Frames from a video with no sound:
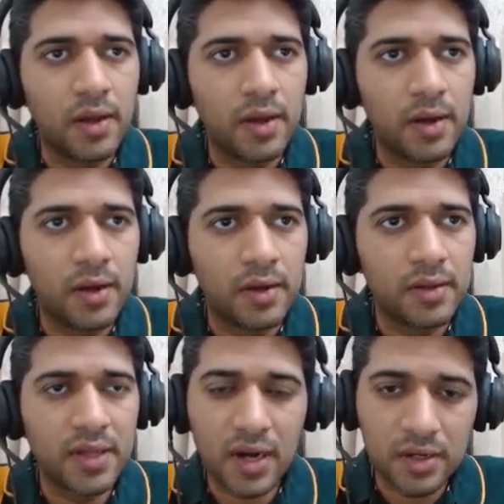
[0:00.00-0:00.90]

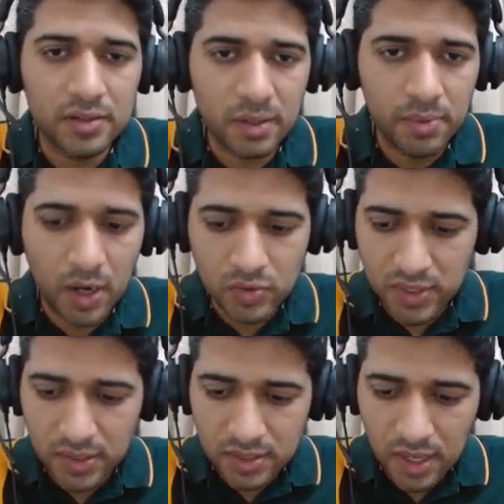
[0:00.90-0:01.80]
There are some
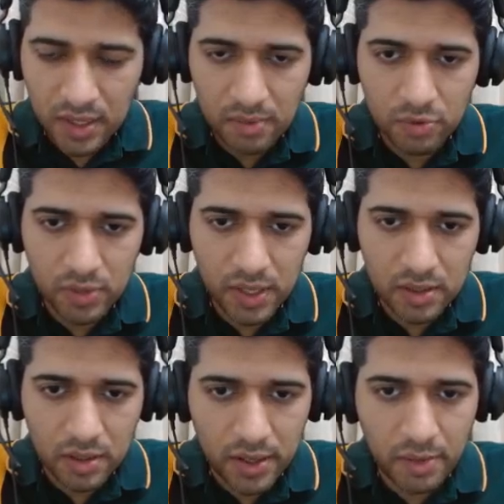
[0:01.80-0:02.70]
downsides. I'll come to that.
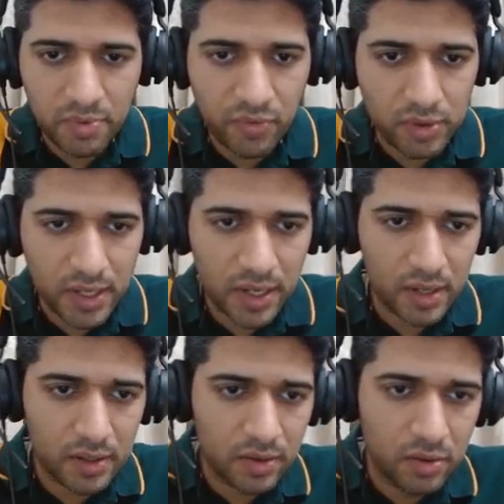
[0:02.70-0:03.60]
Right before that,
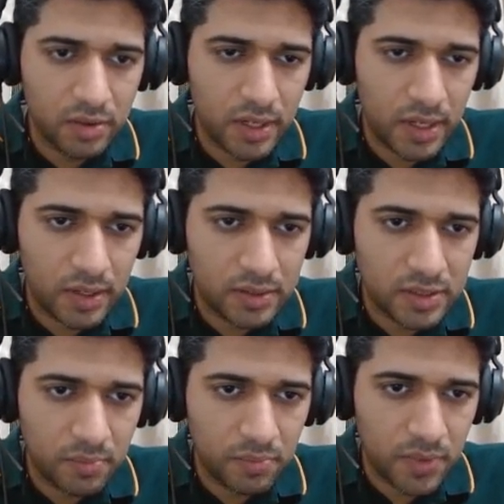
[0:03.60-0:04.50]
I'll
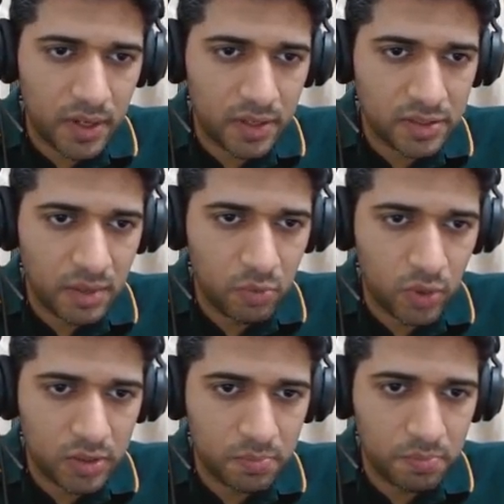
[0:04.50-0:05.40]
jump. I skipped
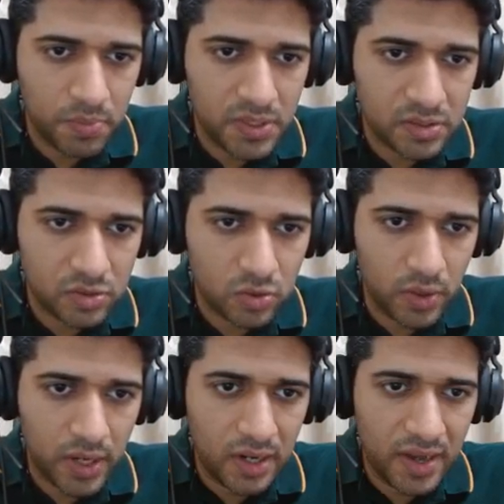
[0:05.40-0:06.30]
one piece. So
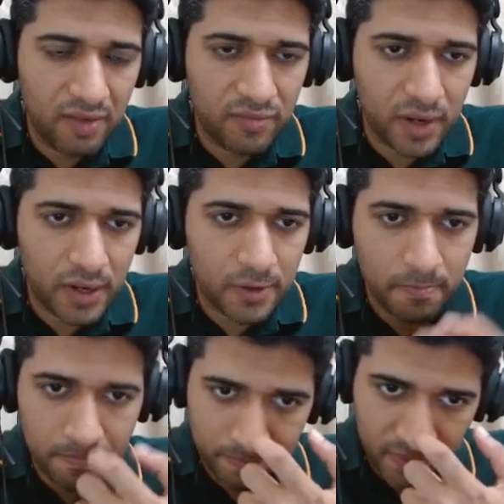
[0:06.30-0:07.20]
in dev, right?
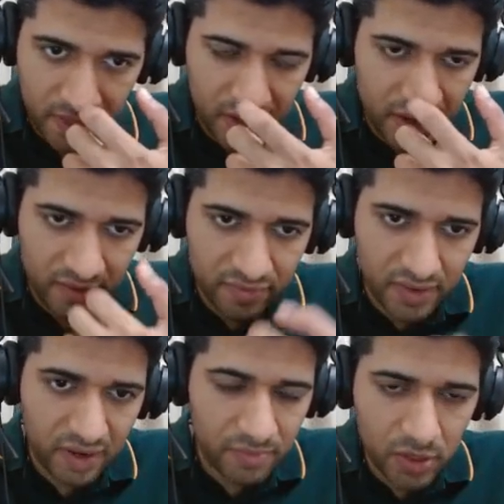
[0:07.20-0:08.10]
In dev,
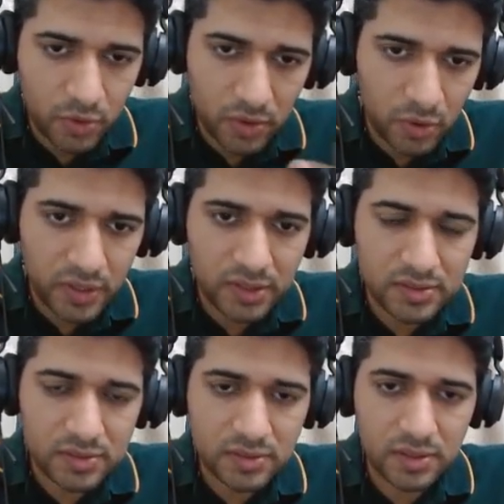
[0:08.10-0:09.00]
I've been doing
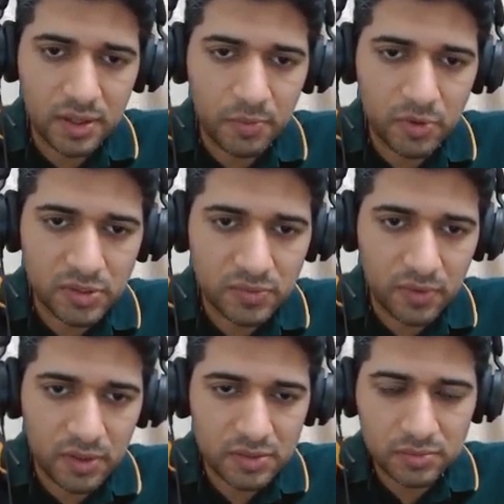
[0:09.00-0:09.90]
this approach
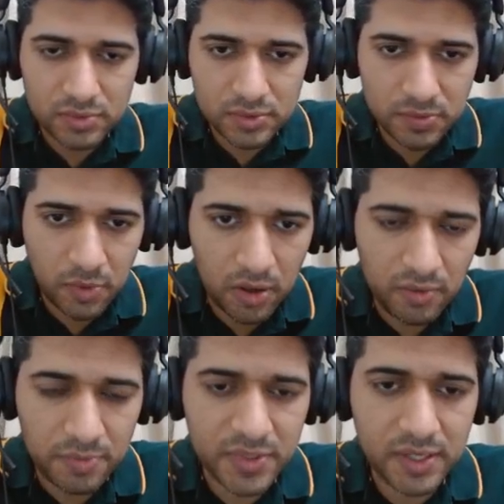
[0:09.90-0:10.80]
for small
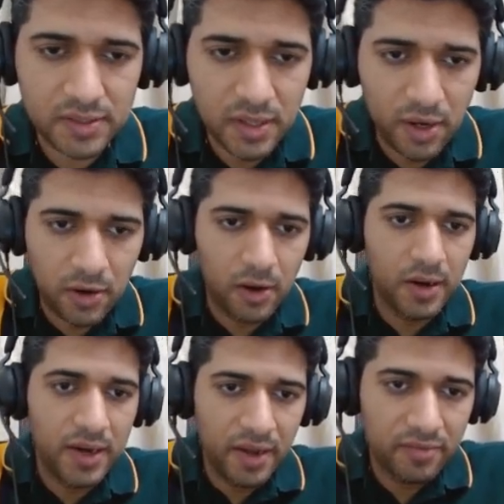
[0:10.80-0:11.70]
websites.
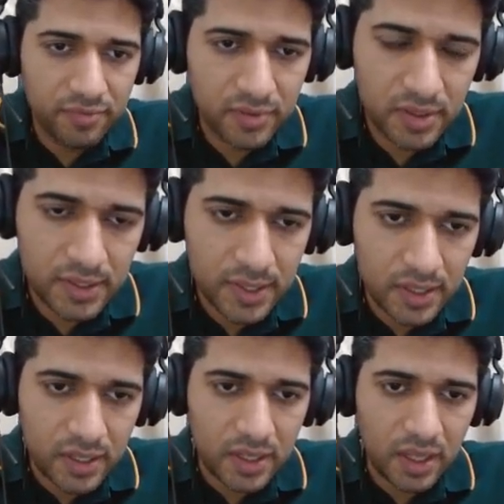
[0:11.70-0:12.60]
On dev,
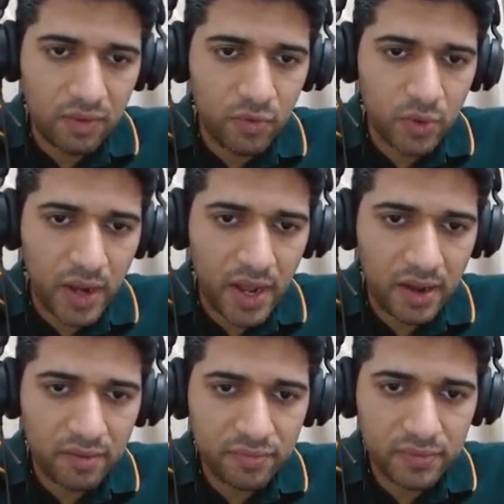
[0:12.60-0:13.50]
if you
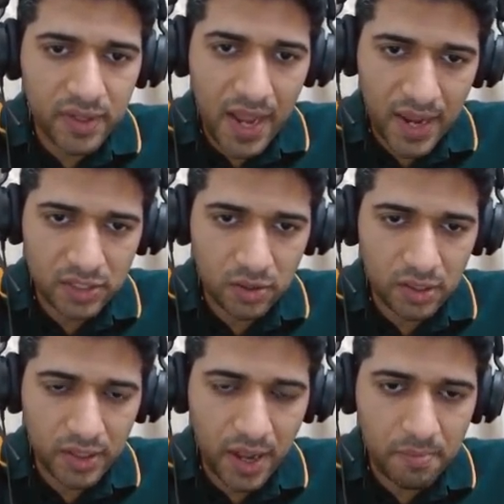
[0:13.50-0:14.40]
have the hash all
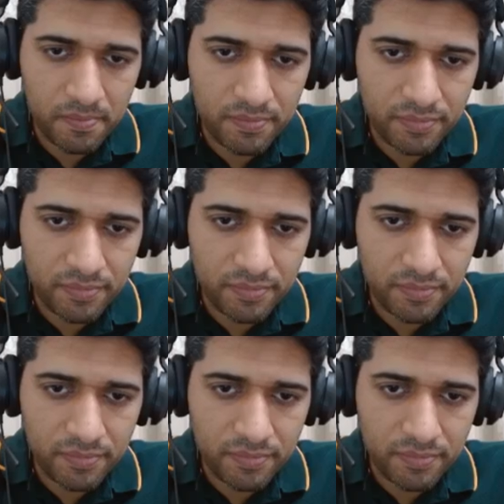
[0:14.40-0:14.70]
the time,